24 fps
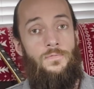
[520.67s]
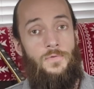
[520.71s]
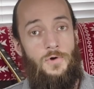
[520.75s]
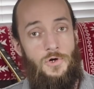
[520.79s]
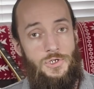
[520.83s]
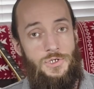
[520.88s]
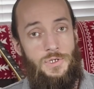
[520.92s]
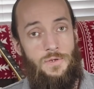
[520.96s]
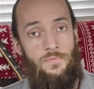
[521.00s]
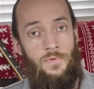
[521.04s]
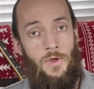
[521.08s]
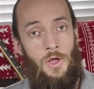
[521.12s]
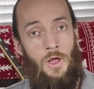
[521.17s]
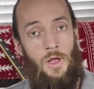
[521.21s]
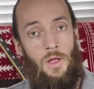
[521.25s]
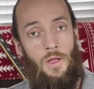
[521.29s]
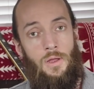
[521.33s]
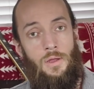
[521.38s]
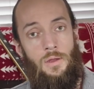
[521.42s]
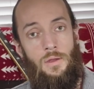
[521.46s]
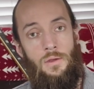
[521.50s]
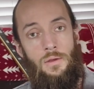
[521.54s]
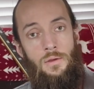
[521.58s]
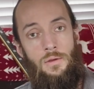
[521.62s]
First of all,
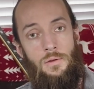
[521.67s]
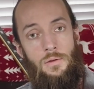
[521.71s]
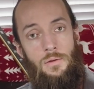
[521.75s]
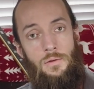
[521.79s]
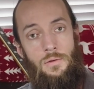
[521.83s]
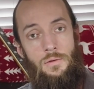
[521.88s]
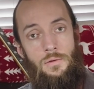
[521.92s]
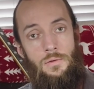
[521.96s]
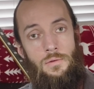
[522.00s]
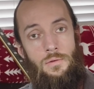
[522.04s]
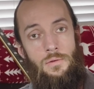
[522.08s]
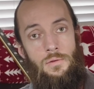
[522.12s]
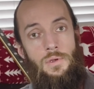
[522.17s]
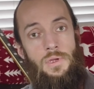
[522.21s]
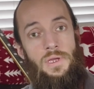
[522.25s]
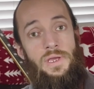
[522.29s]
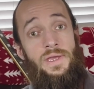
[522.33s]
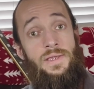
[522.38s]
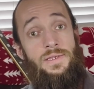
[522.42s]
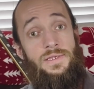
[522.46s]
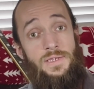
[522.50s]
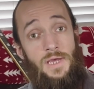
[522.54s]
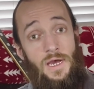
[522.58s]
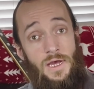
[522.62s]

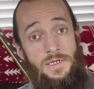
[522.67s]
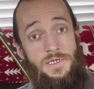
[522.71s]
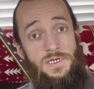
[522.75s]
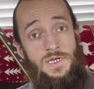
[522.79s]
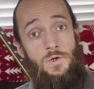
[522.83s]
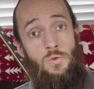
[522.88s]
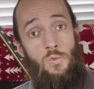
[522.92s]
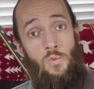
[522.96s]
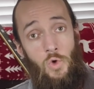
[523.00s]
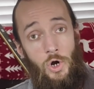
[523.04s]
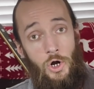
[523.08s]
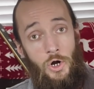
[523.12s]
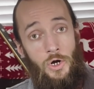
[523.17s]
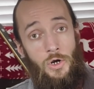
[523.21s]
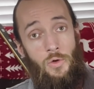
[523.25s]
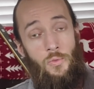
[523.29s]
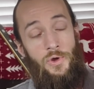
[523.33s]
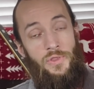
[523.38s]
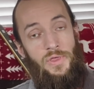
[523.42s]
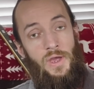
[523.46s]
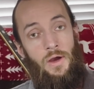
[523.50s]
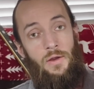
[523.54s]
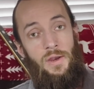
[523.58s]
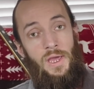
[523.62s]
it doesn't work
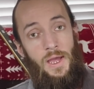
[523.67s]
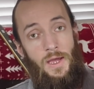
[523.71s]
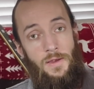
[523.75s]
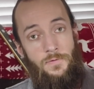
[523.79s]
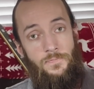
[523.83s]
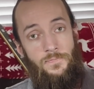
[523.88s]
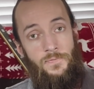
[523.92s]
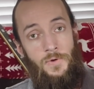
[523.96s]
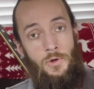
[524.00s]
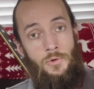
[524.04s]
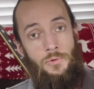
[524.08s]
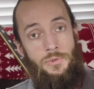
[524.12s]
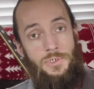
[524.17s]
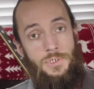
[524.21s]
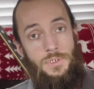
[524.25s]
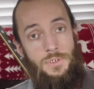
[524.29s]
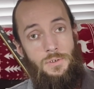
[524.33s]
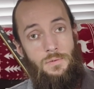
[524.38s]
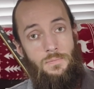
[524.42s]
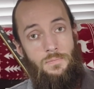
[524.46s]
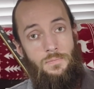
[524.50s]
without headphones.